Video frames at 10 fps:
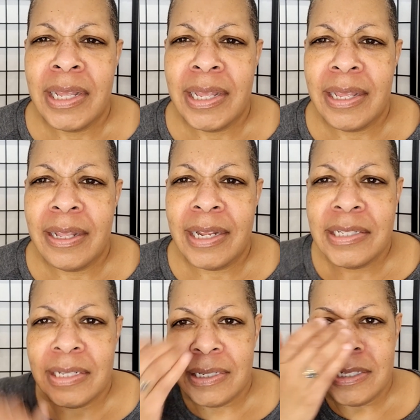And I
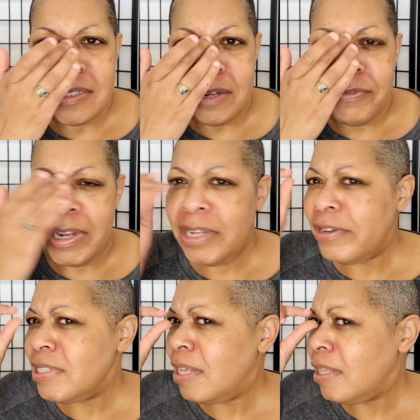said, yeah, it's like right here.
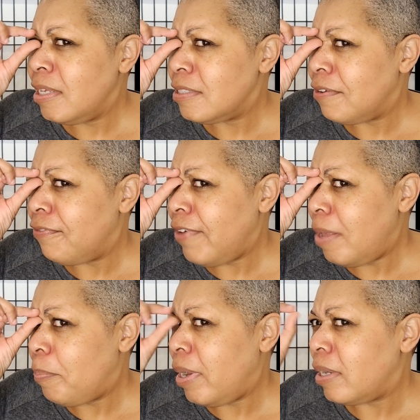I said, I think it's a
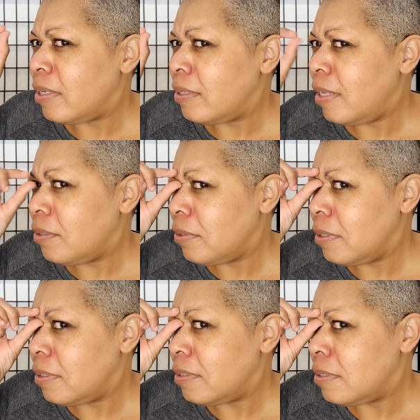fat pocket. Like, look
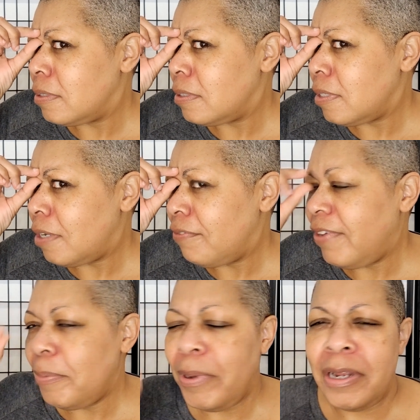at this. It's just like a
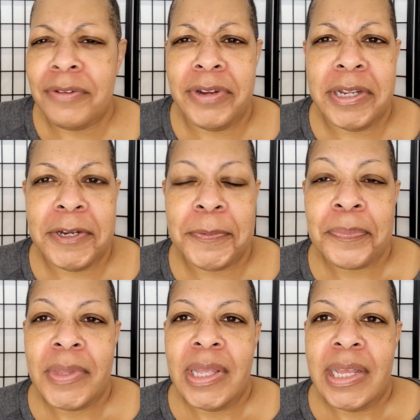fat pocket right here.
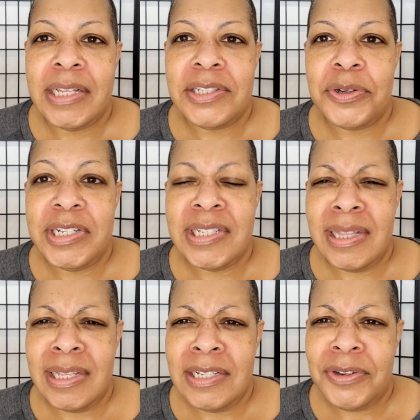And so he
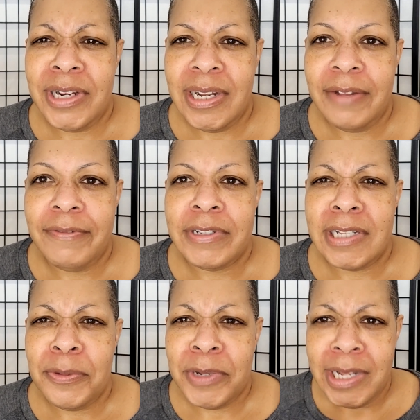said, these are elevens.
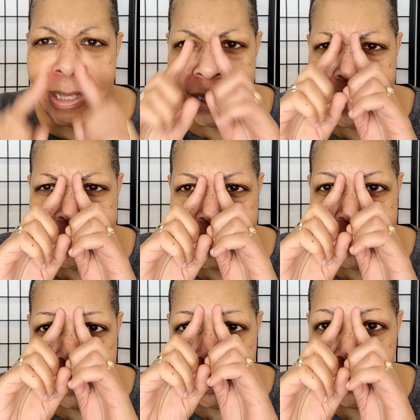And he went like this, and it's
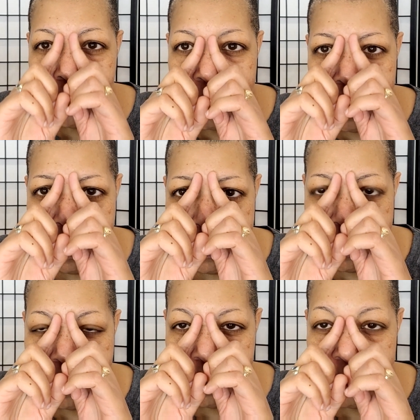the two lines.
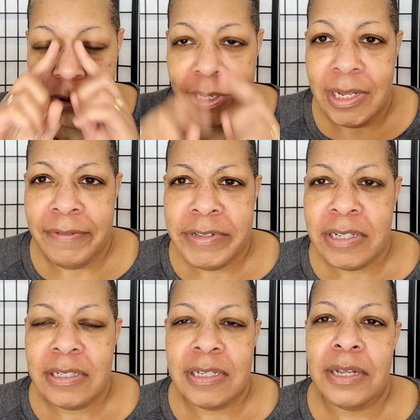And that's what they call elevens.
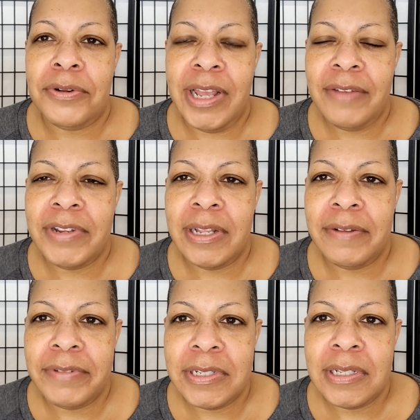I said, y'all don't have
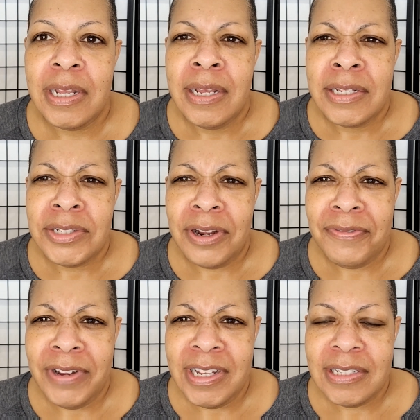elevens. So I
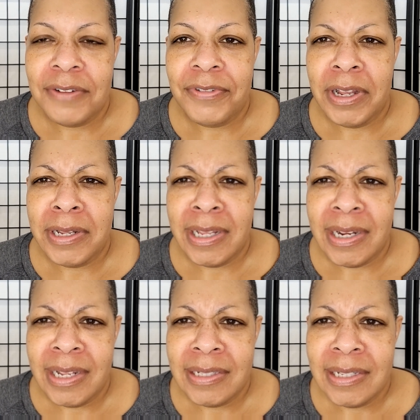frowned. He said, frown
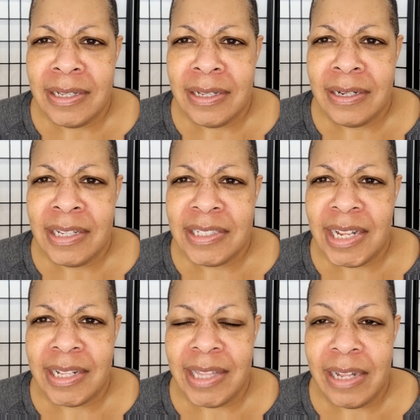again. I did. And he's
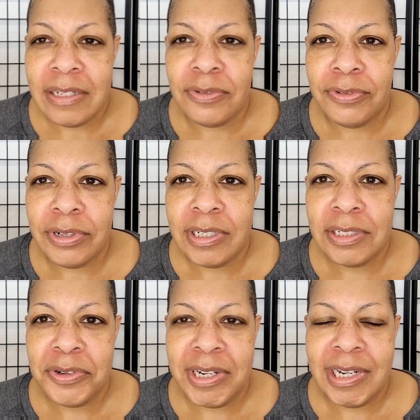like, that is really
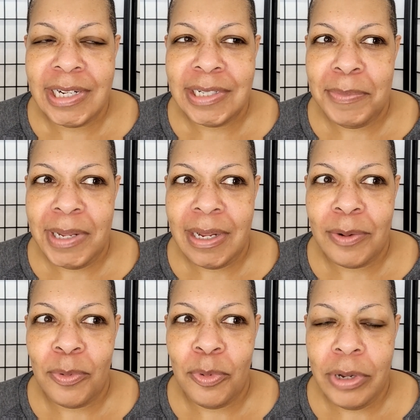strange. I'm
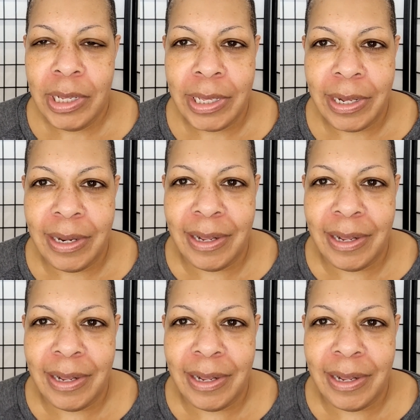like, what?